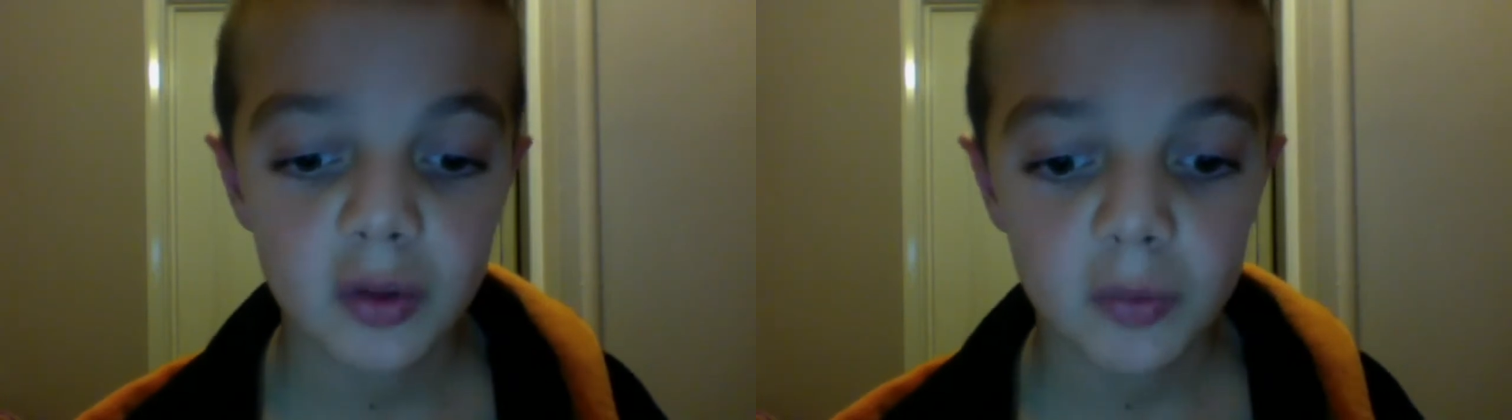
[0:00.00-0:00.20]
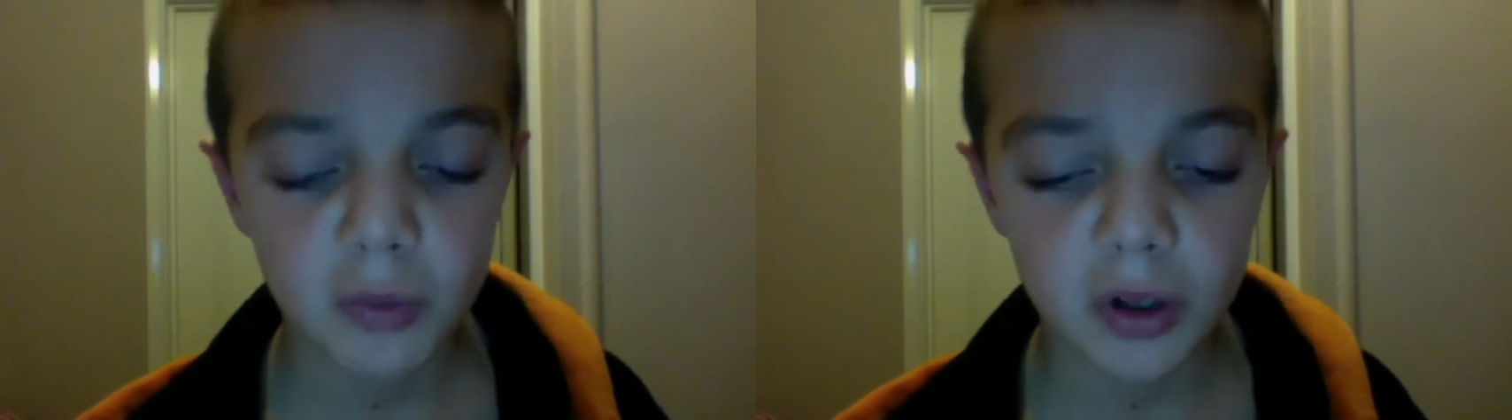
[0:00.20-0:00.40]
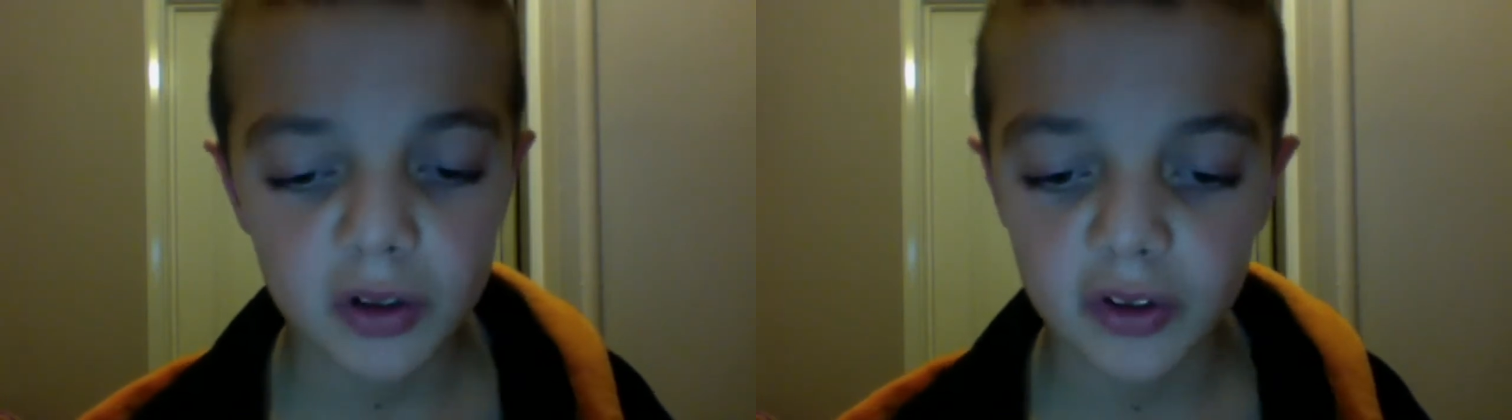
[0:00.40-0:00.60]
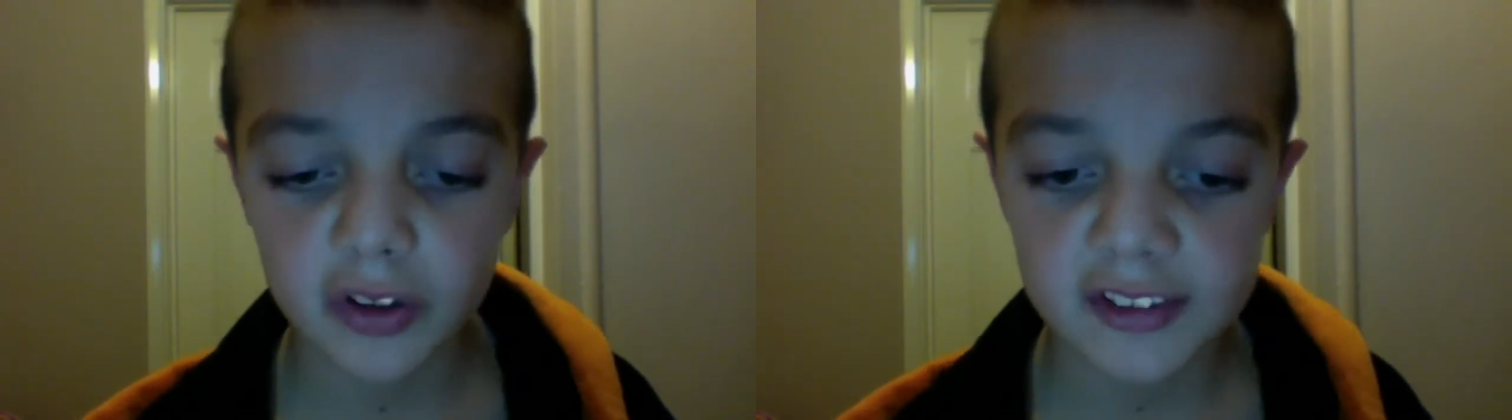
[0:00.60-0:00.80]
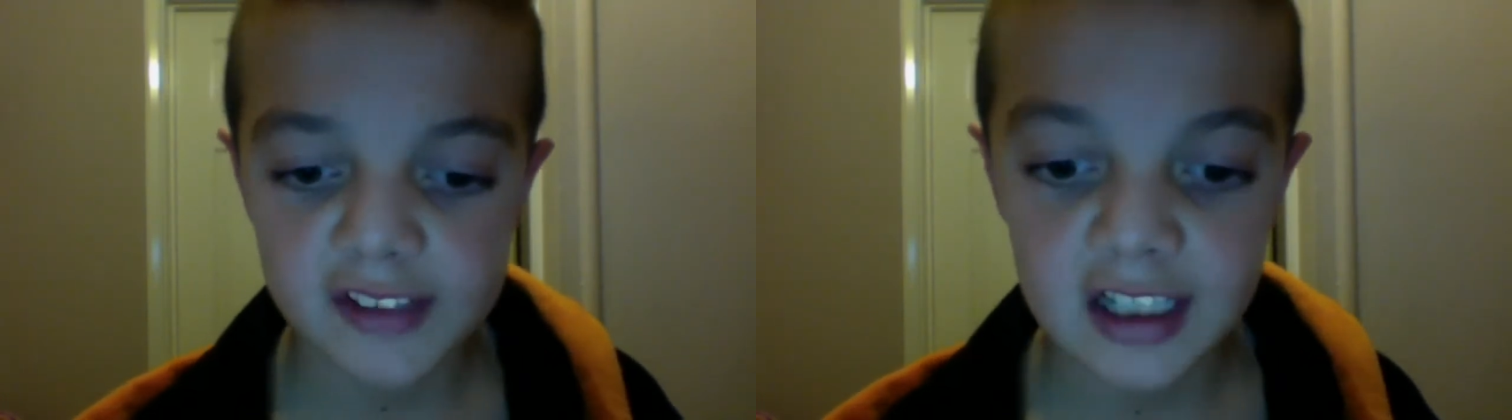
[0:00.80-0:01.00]
one goal in the
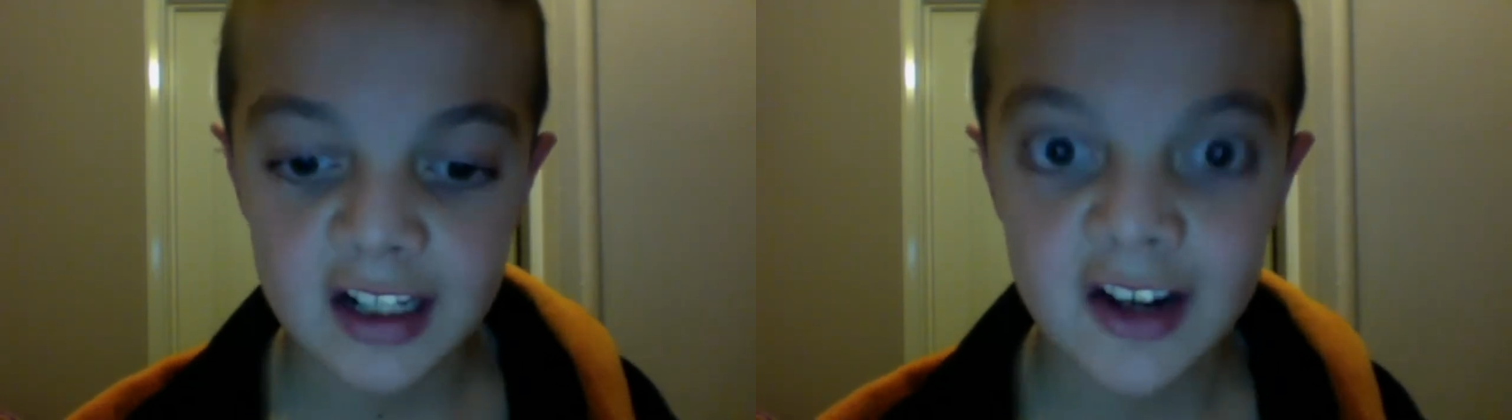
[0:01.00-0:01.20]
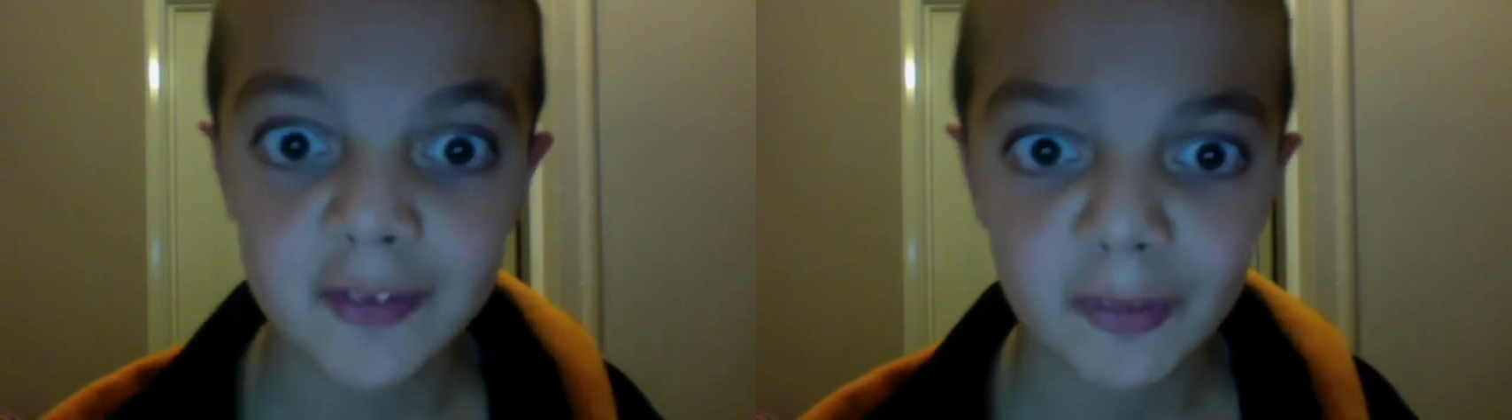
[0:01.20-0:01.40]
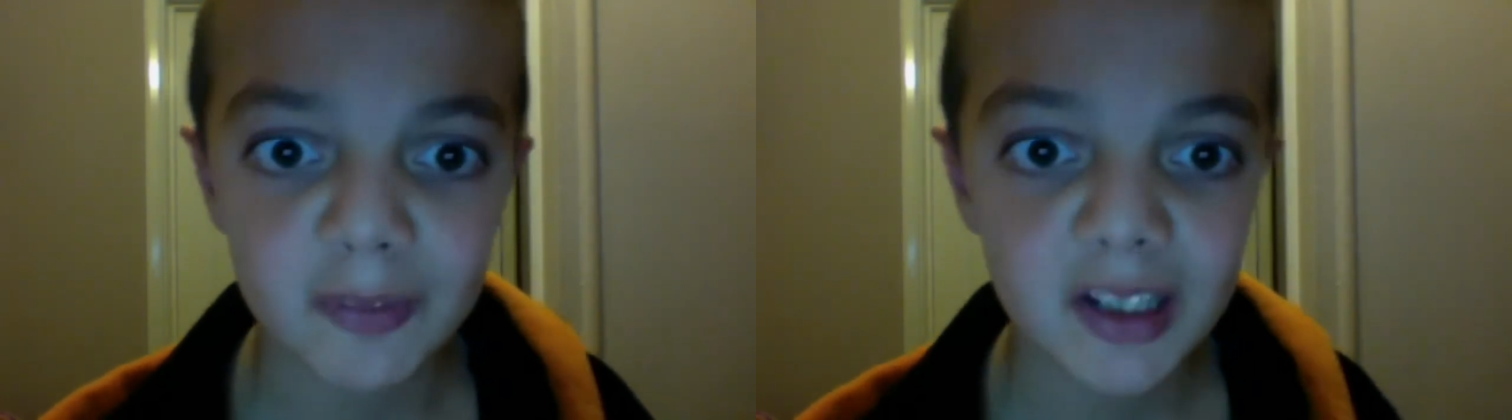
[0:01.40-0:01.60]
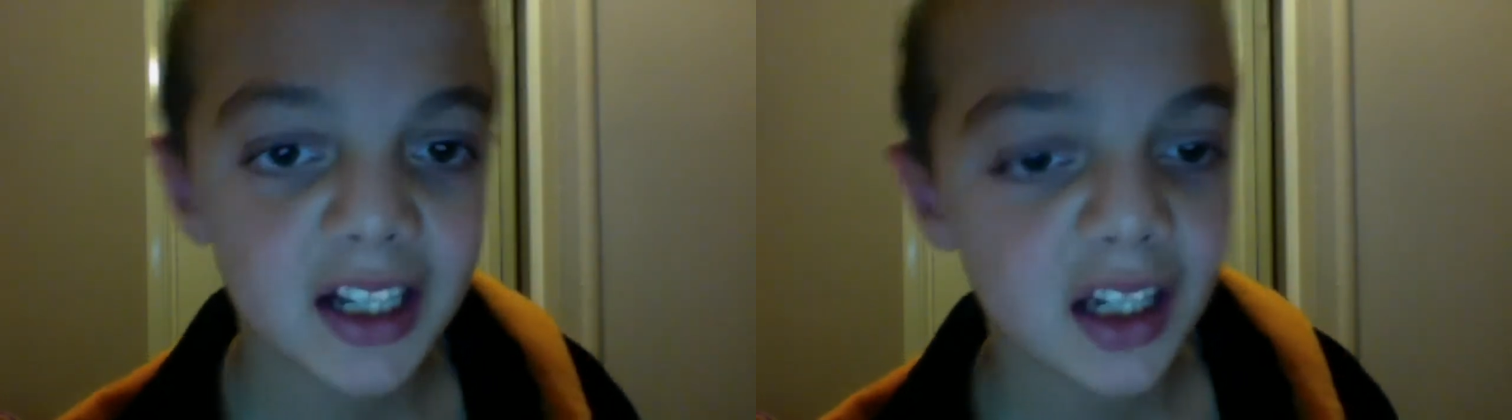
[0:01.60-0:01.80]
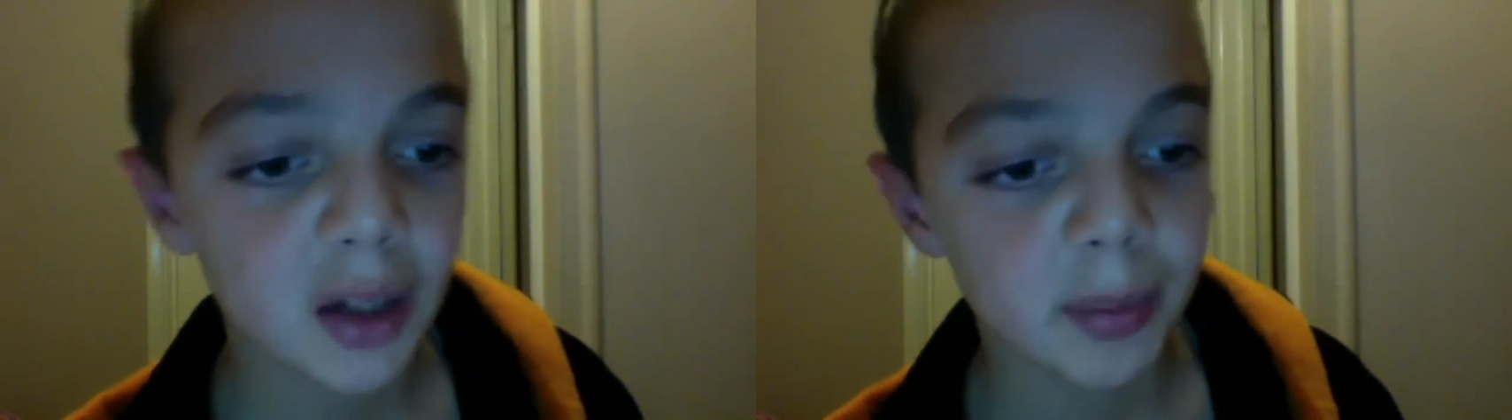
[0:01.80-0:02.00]
second half from
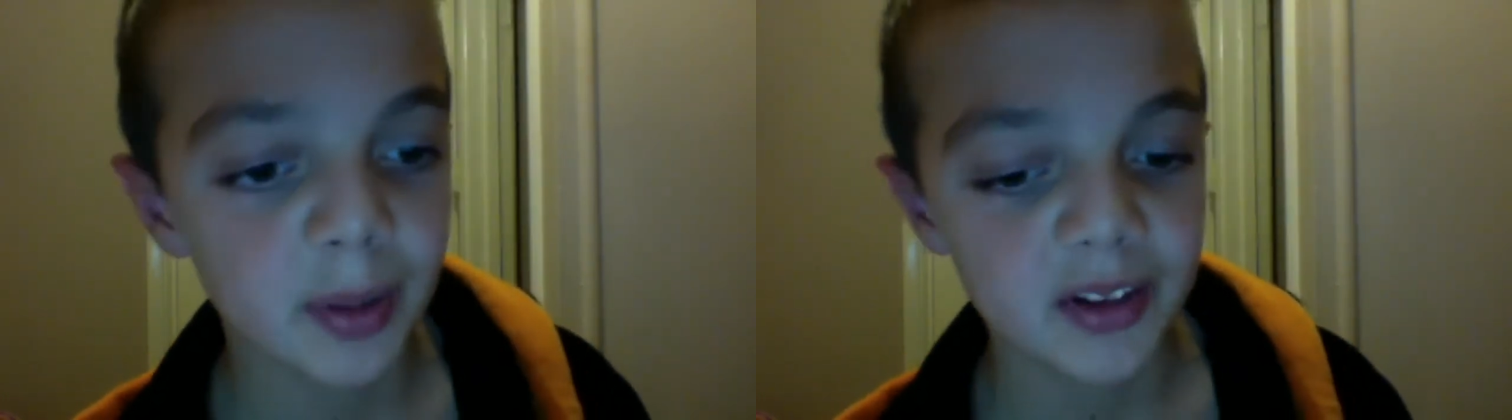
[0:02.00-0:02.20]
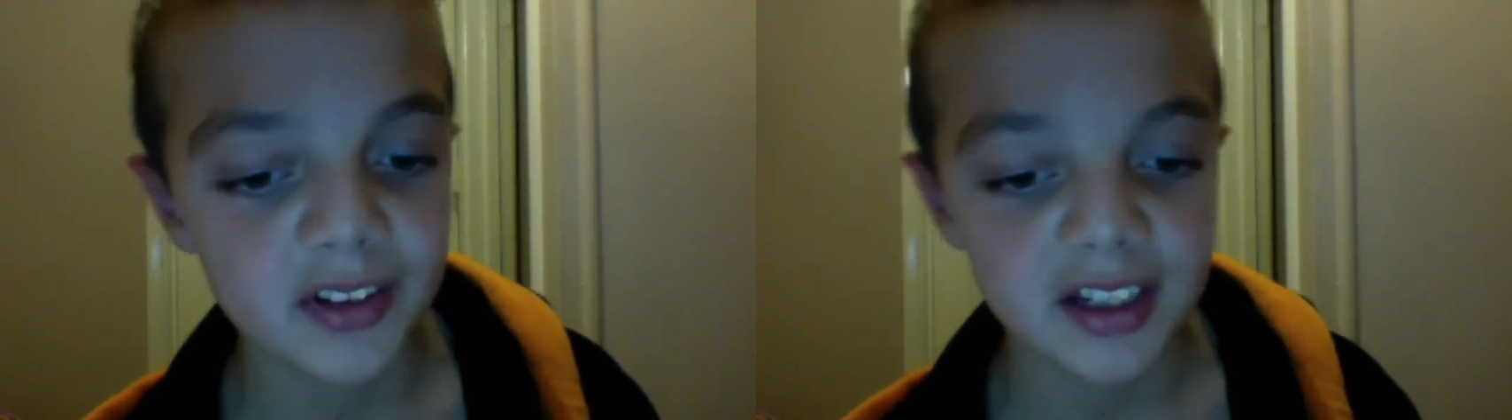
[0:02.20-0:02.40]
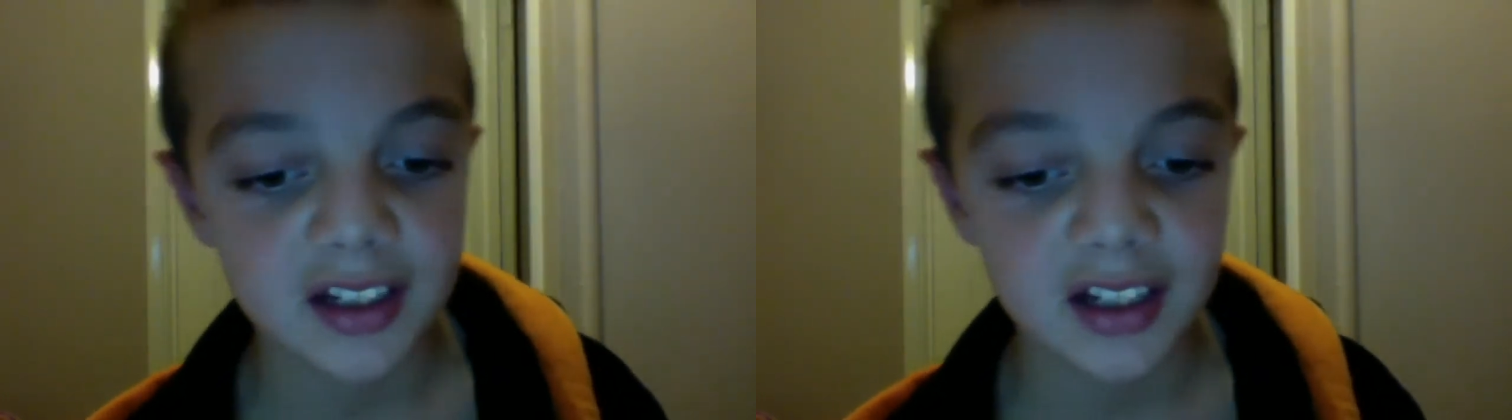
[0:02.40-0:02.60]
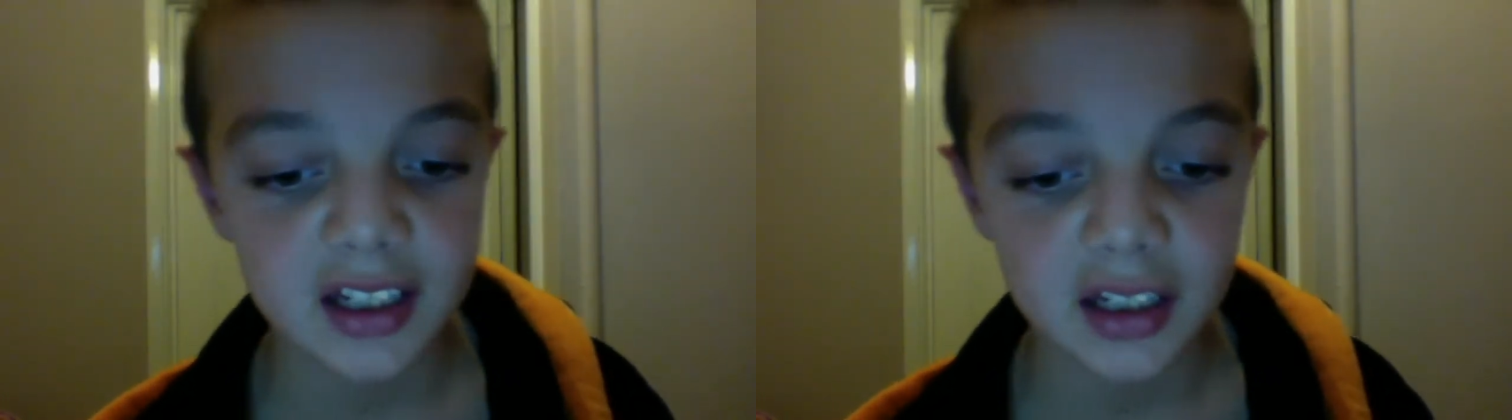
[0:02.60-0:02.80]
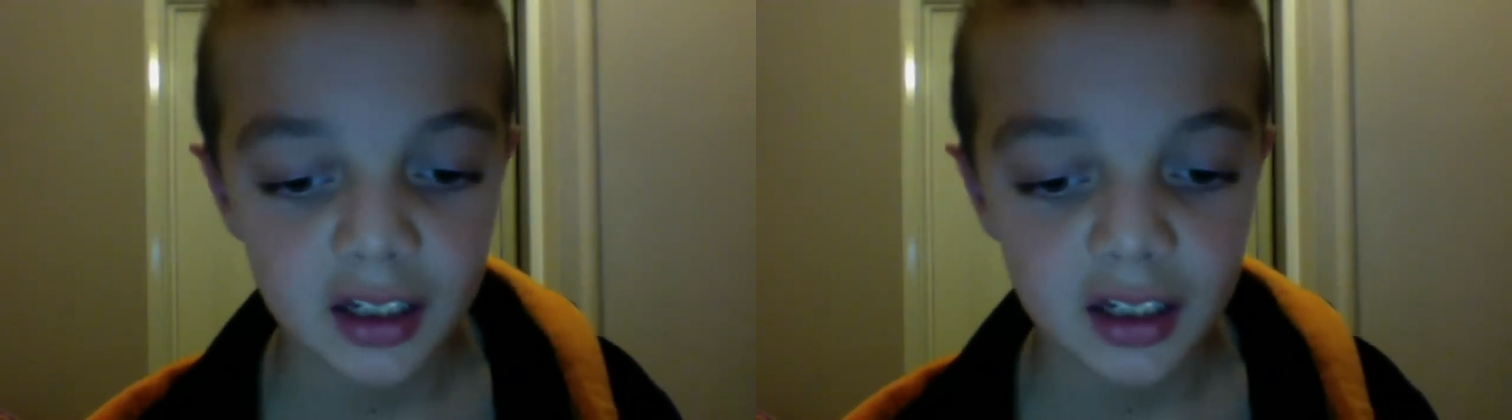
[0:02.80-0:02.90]
Leo Bonatini,